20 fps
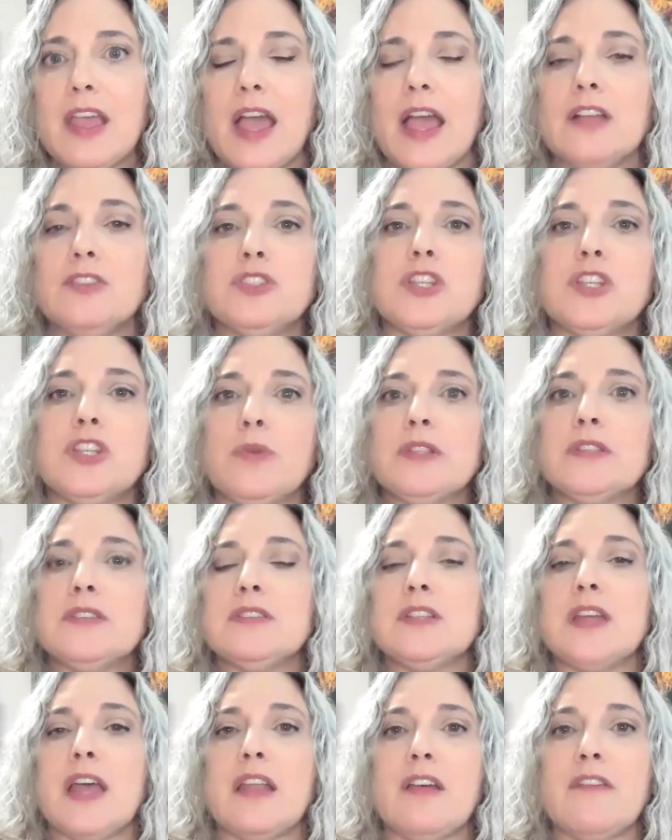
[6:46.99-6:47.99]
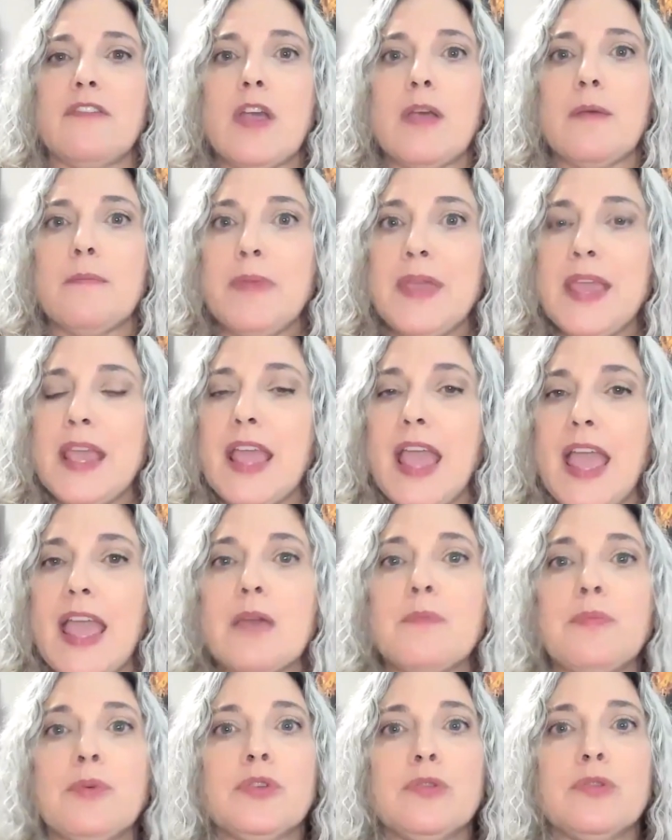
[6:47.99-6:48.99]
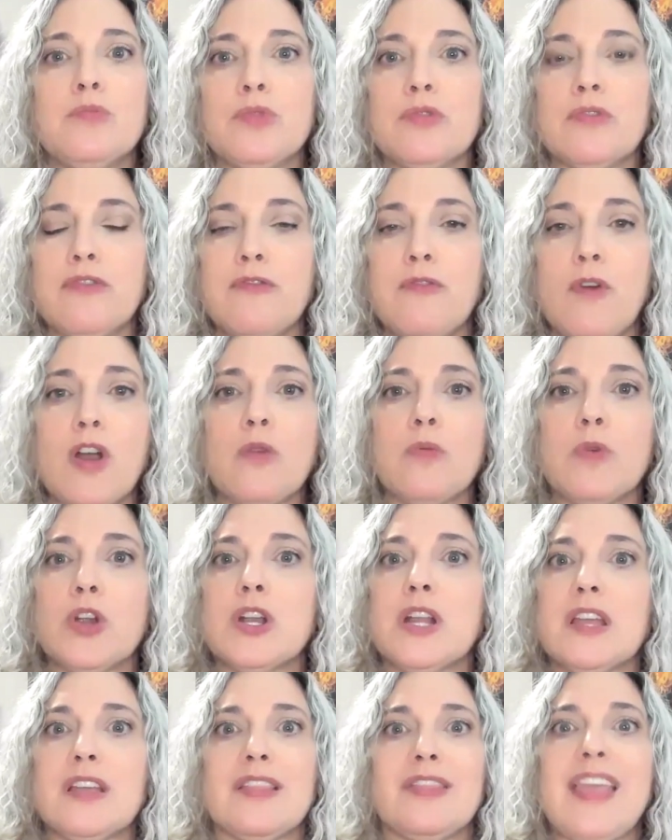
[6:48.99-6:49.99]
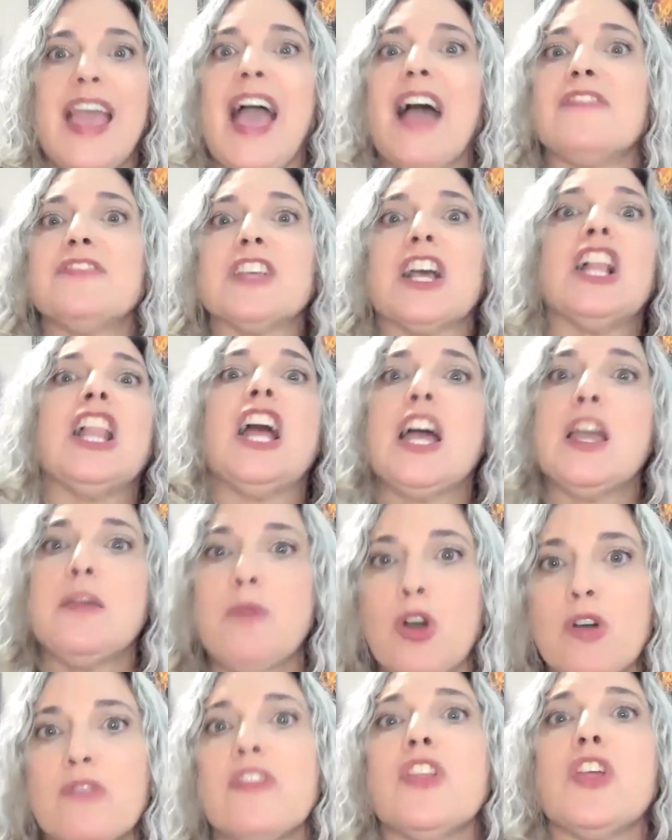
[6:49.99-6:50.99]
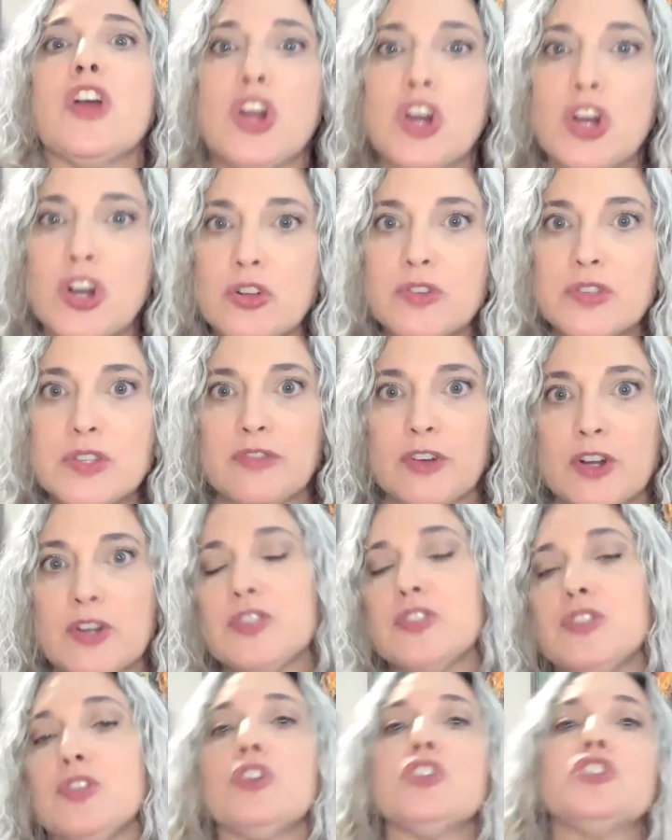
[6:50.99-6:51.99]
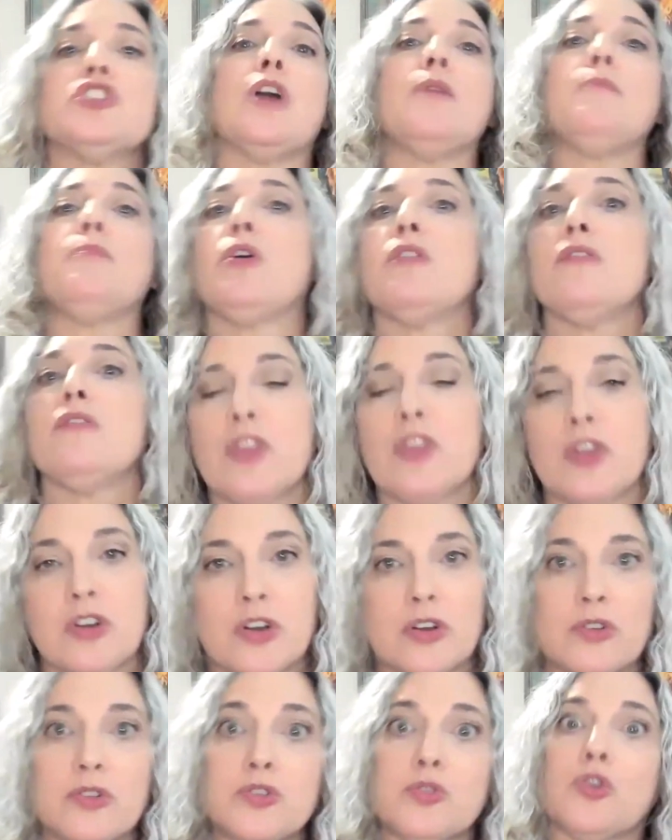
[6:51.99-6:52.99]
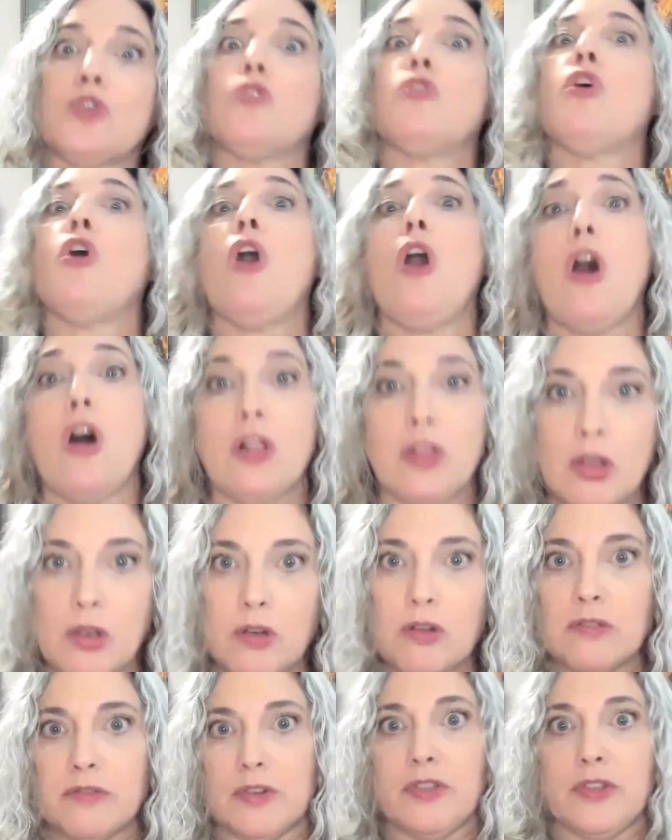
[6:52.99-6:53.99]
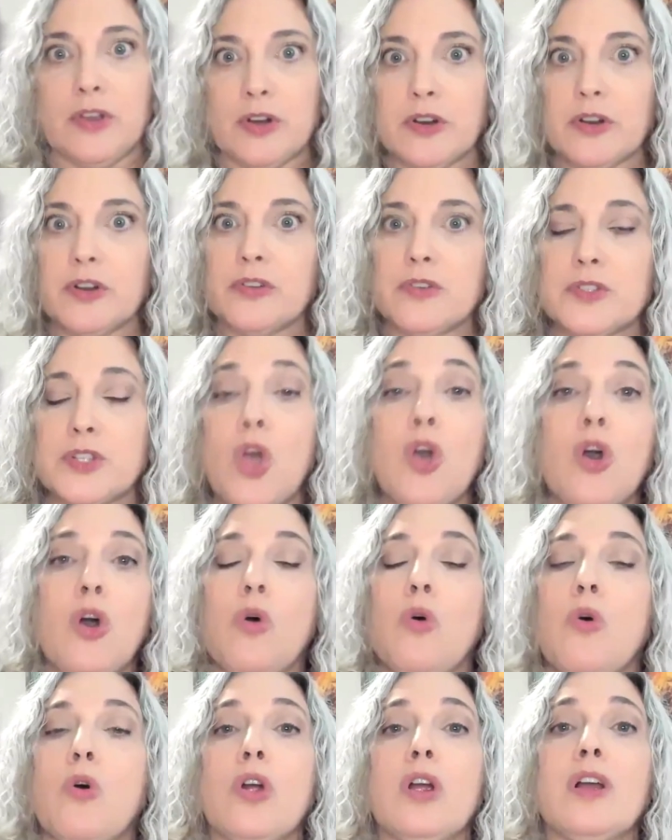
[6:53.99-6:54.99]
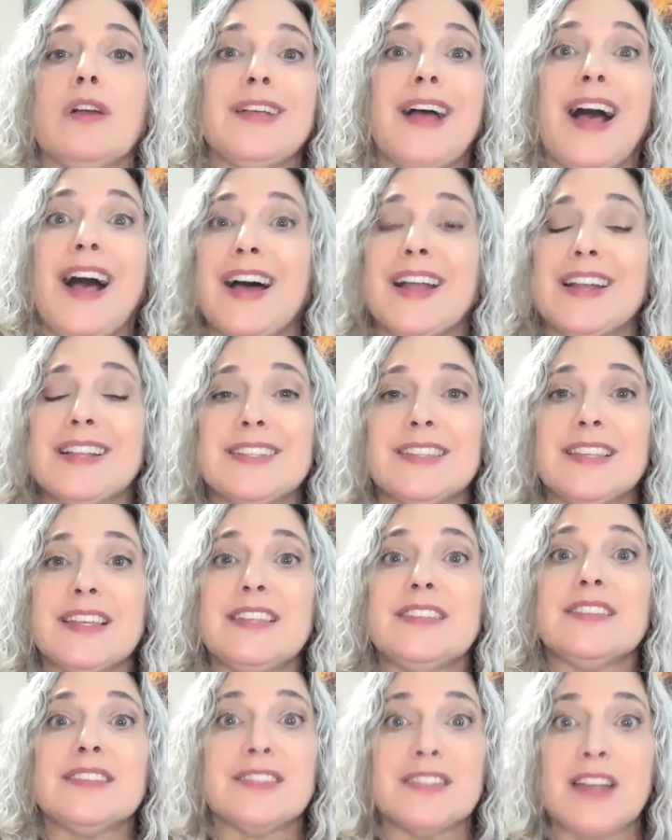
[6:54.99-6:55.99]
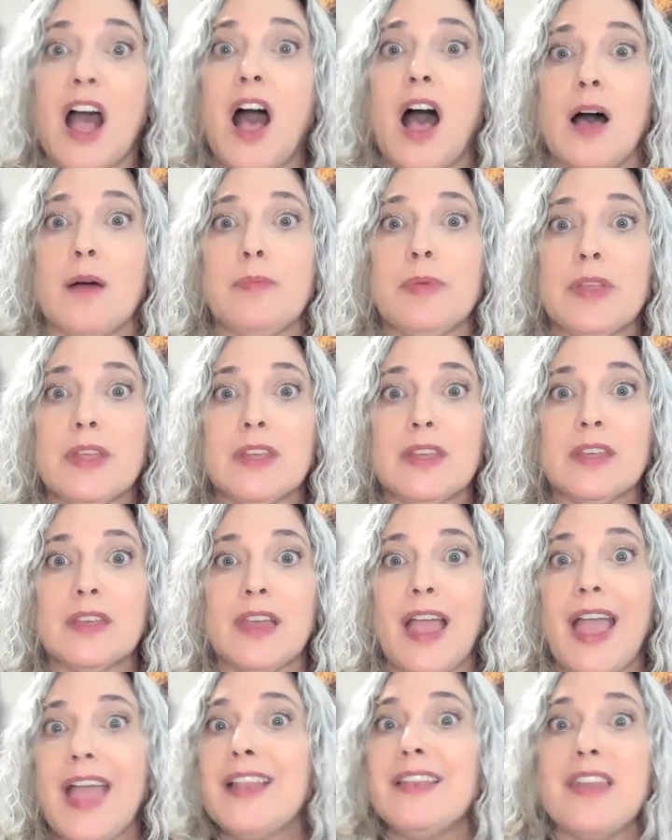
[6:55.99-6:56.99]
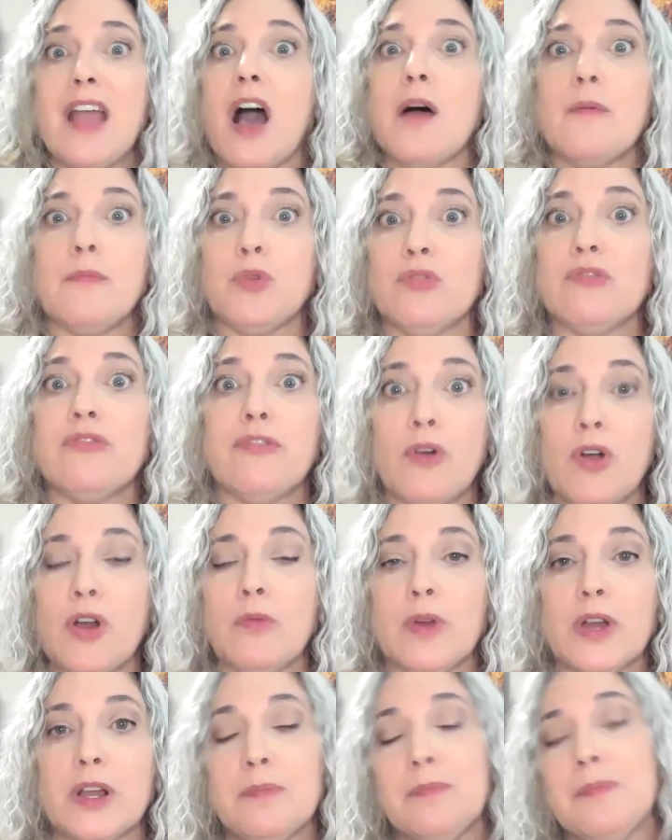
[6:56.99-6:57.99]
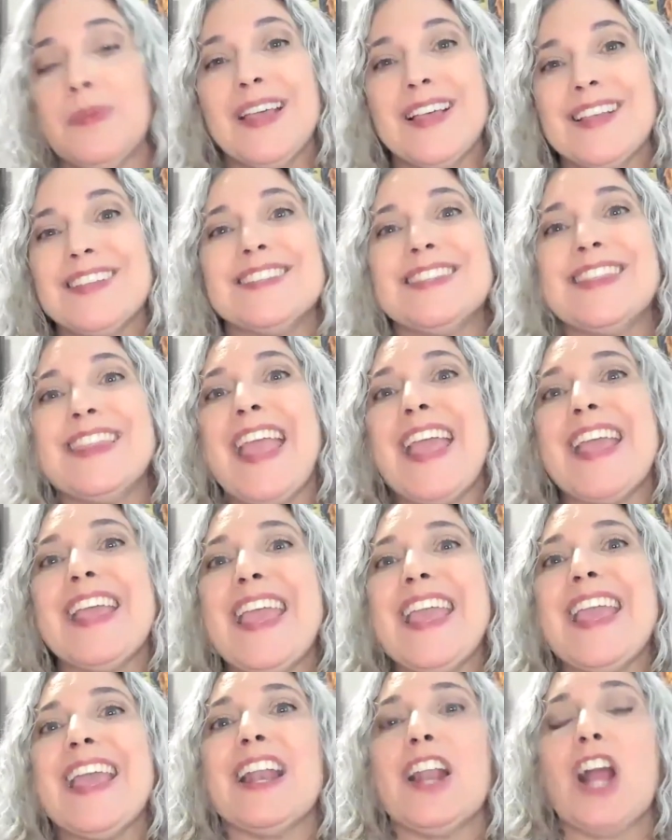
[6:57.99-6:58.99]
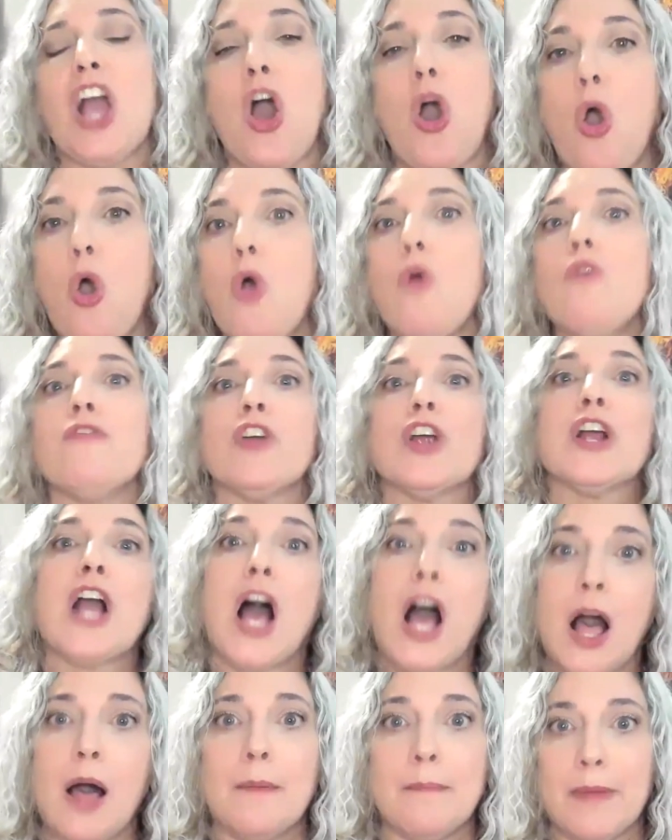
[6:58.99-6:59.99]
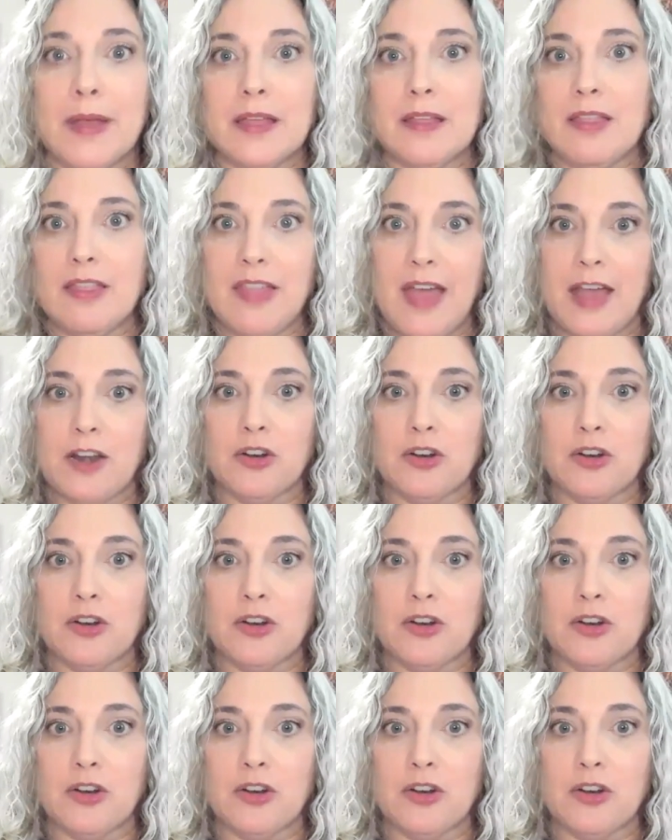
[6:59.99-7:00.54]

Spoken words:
And so instead of being able to move forward, they have to climb over the hurdles first, or jump over the hurdles, or crawl over the hurdles, or honestly stop and not move forward because they can't overcome that